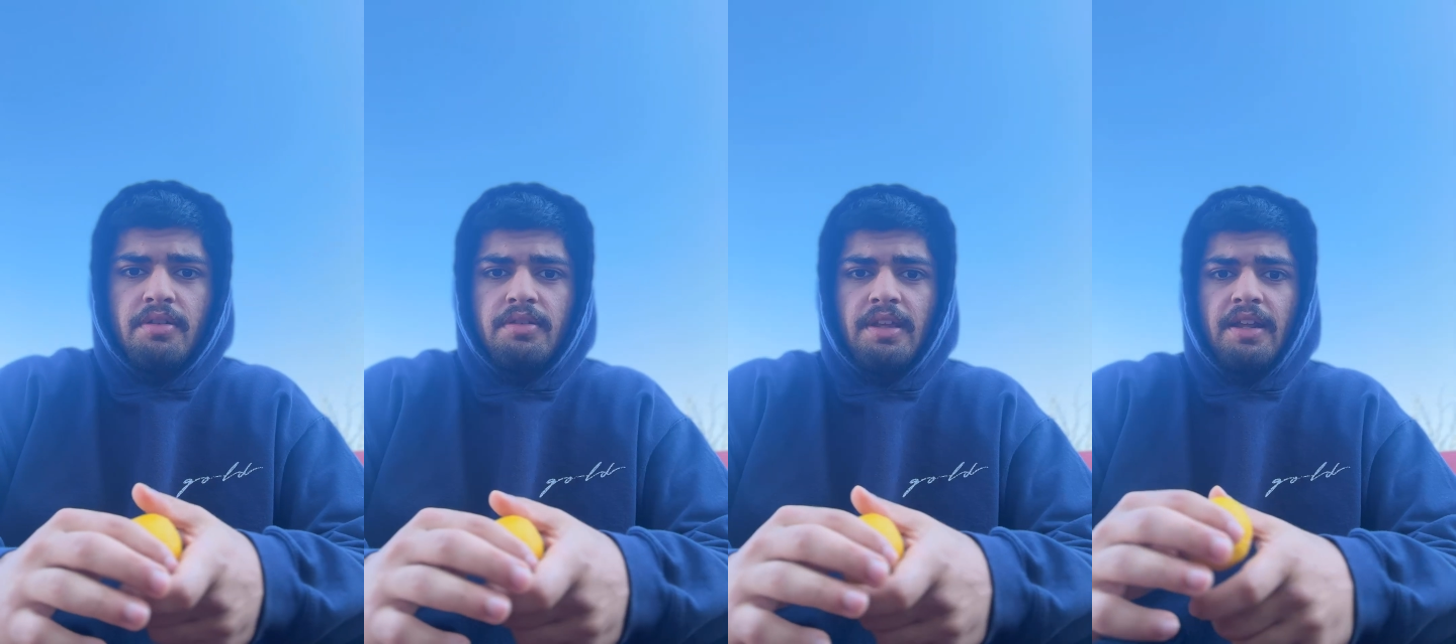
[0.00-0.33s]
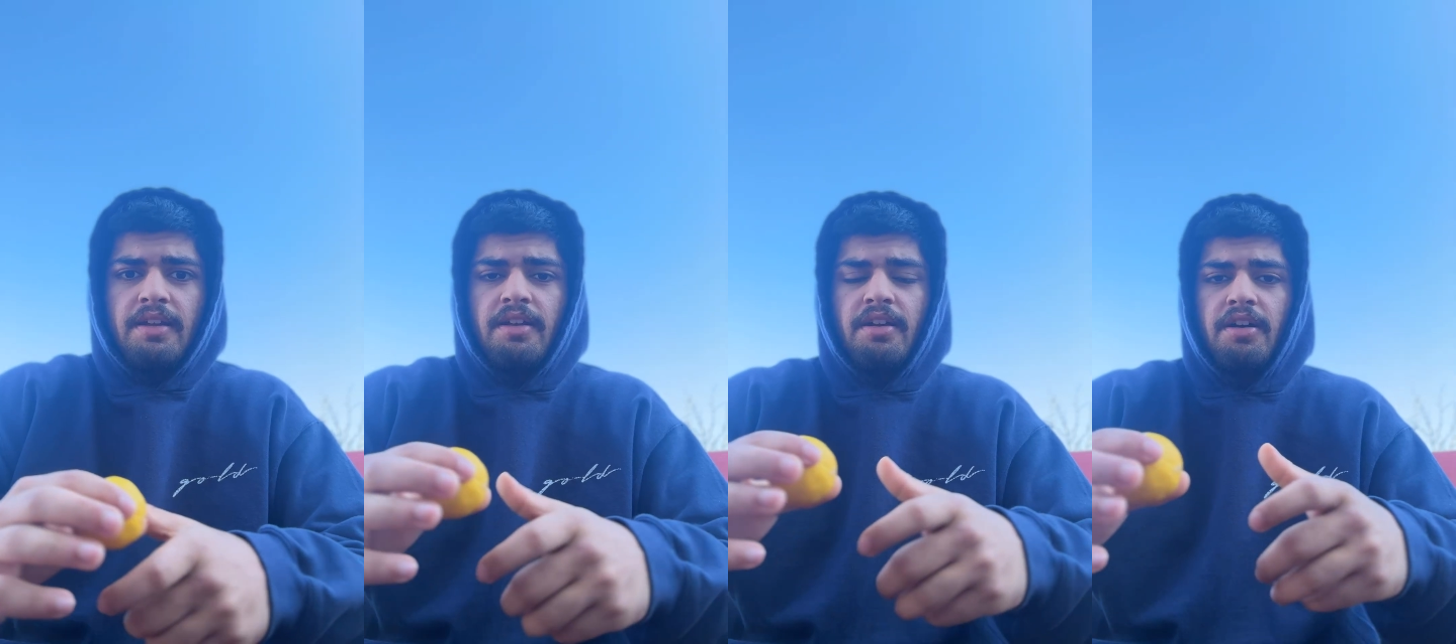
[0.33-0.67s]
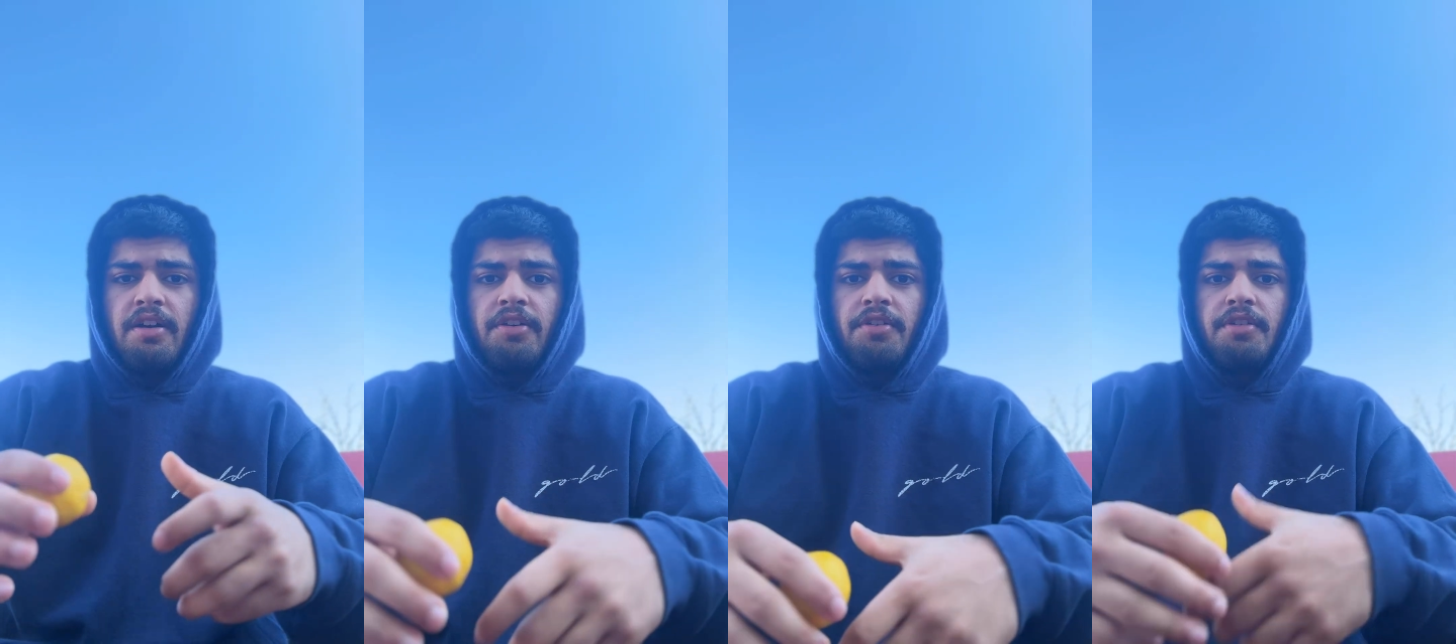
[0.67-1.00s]
that
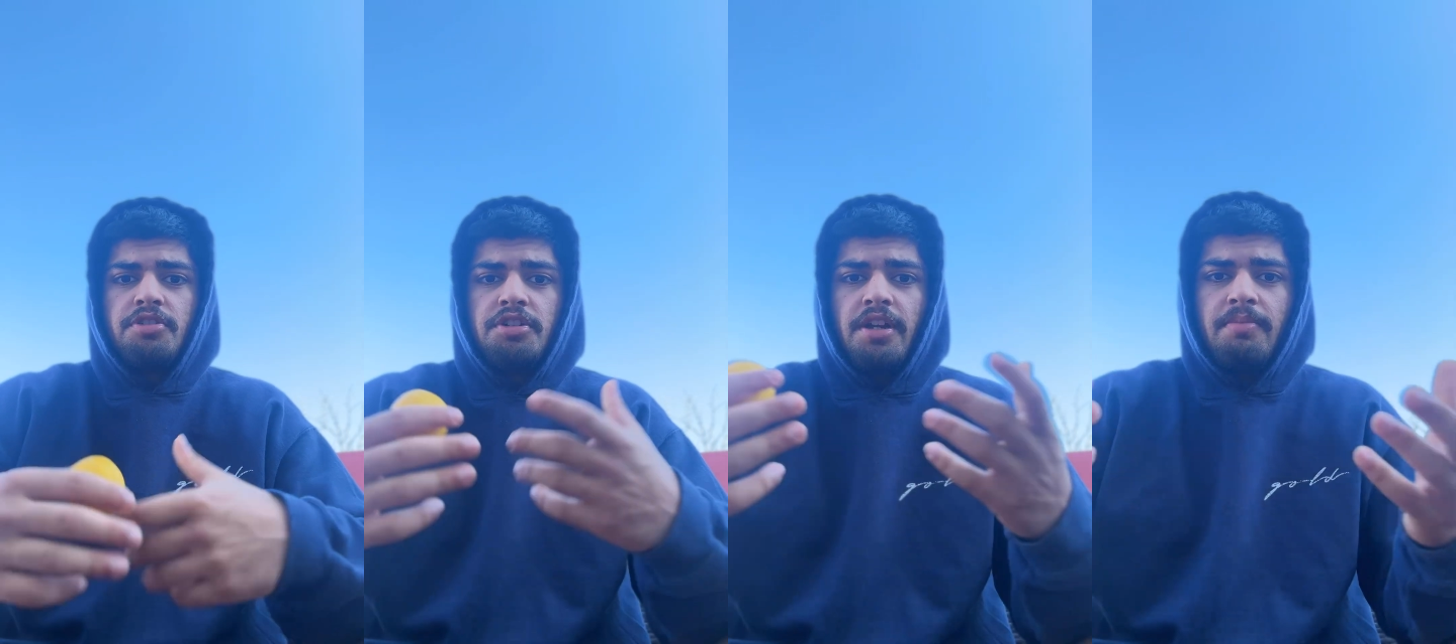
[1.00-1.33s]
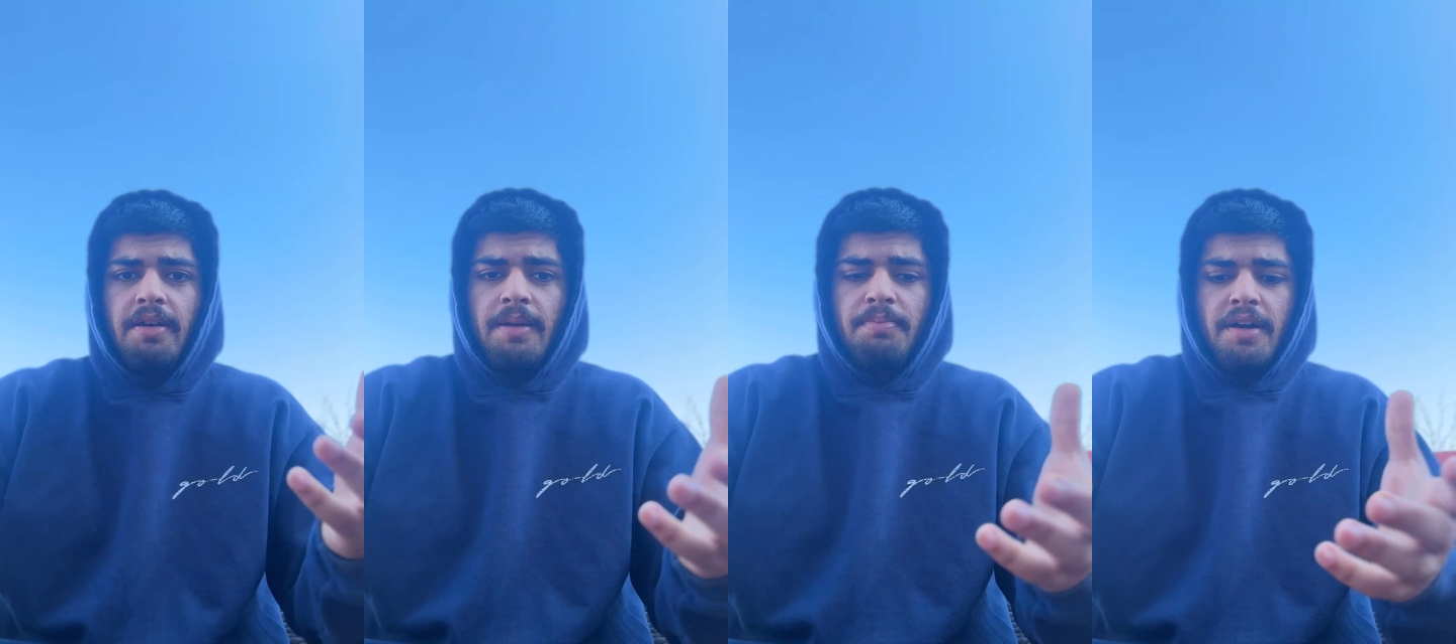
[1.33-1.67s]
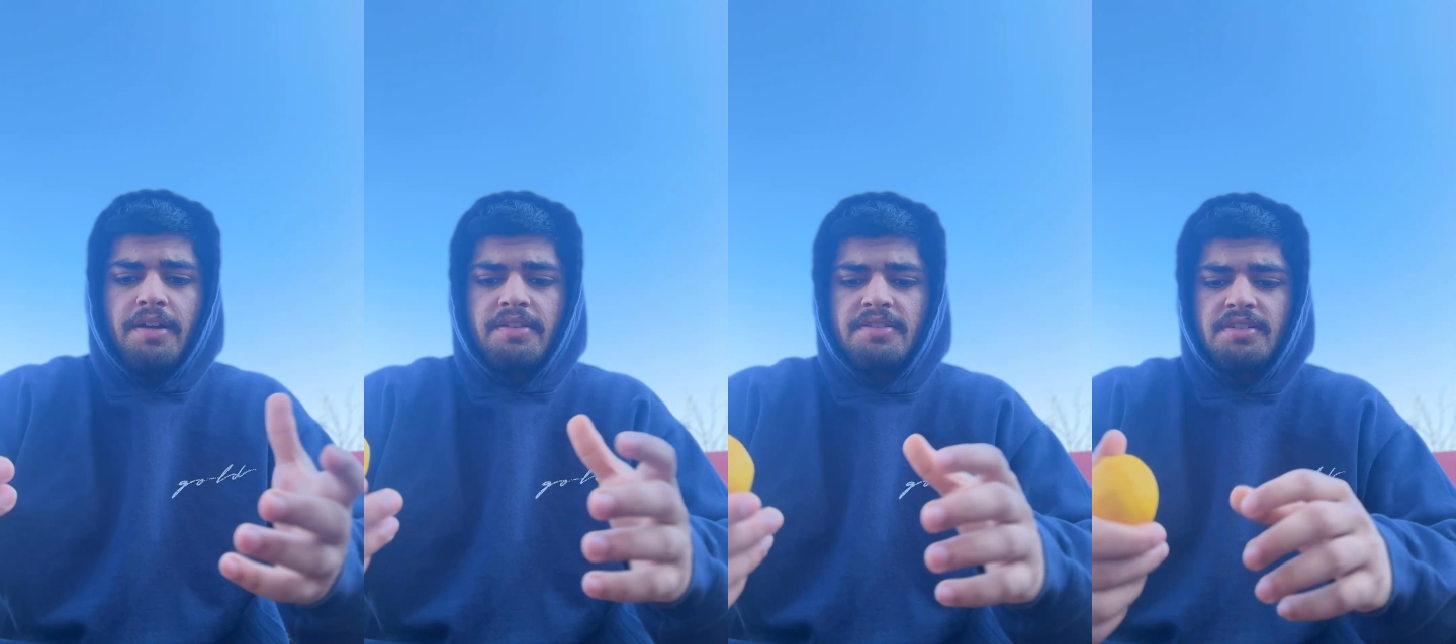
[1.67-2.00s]
under the dream
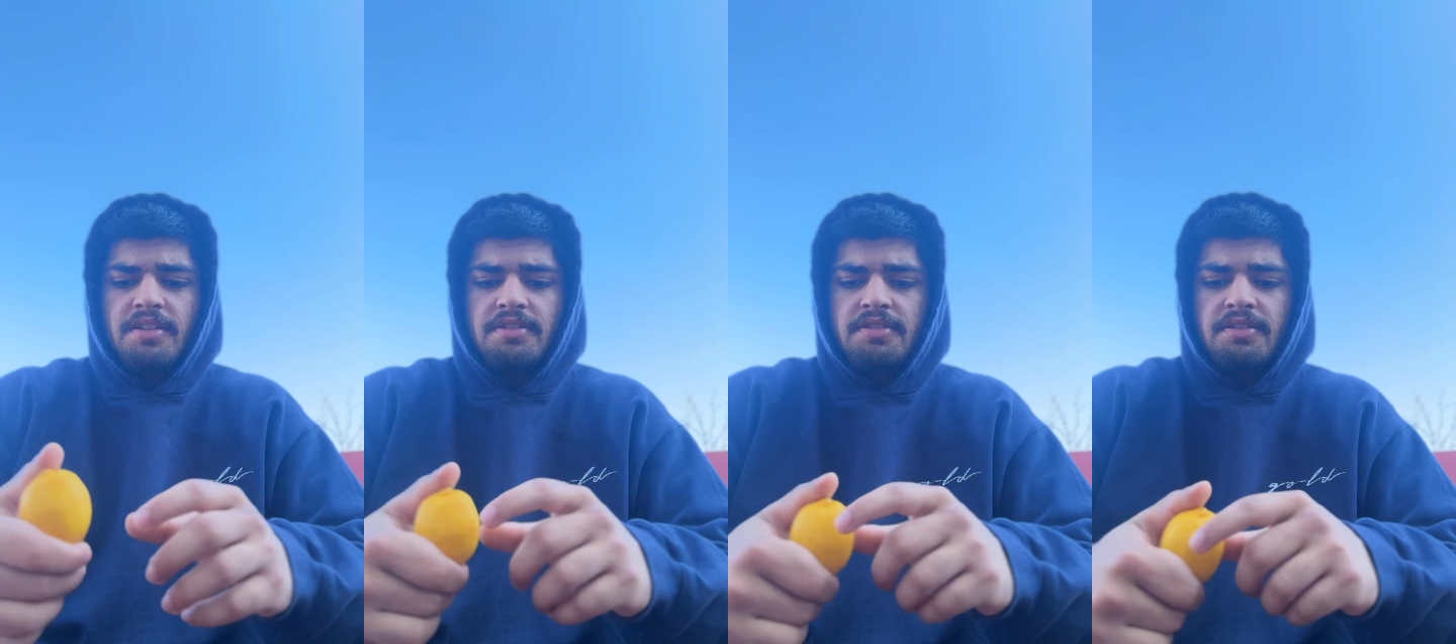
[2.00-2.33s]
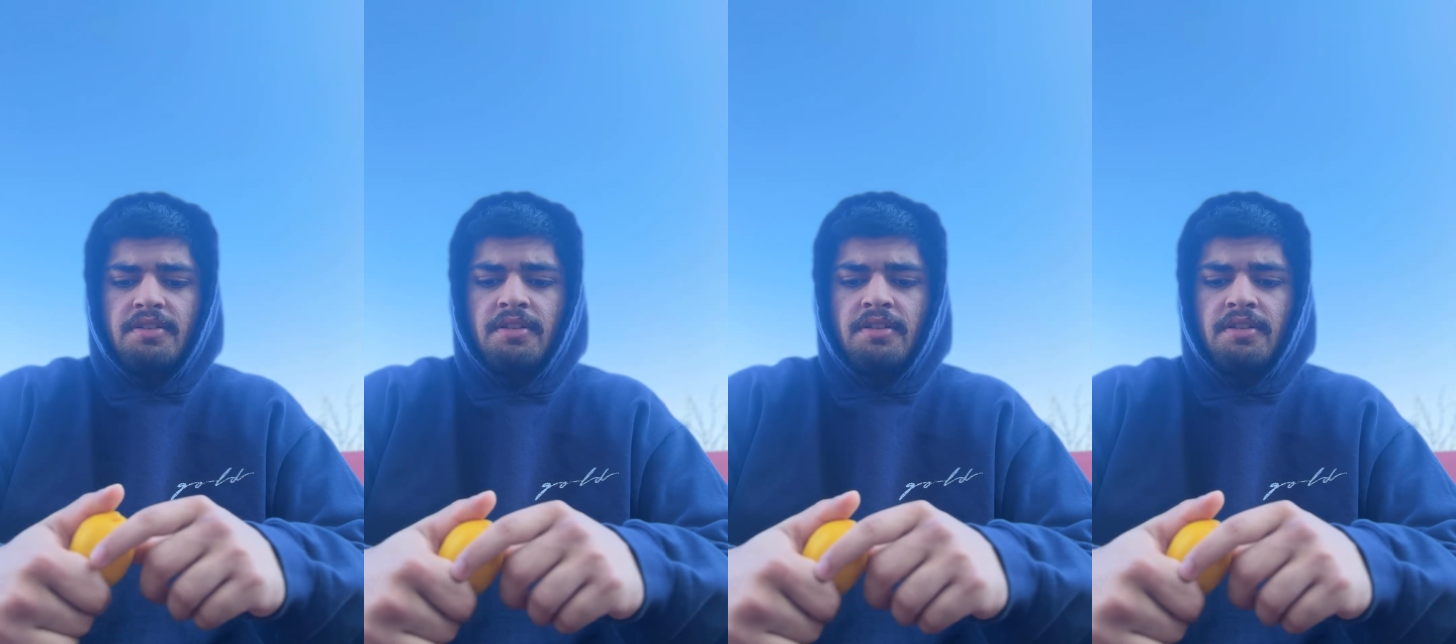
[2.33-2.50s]
hypothesis,